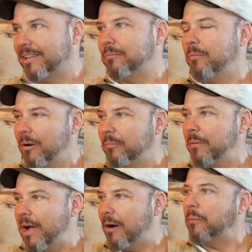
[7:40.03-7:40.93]
Like,
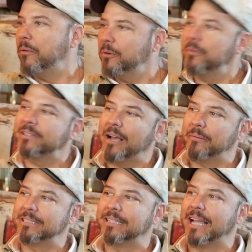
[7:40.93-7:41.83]
wow, I wonder what that
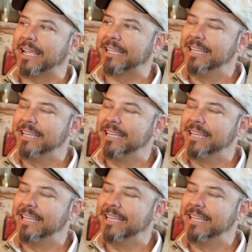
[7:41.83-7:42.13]
was like,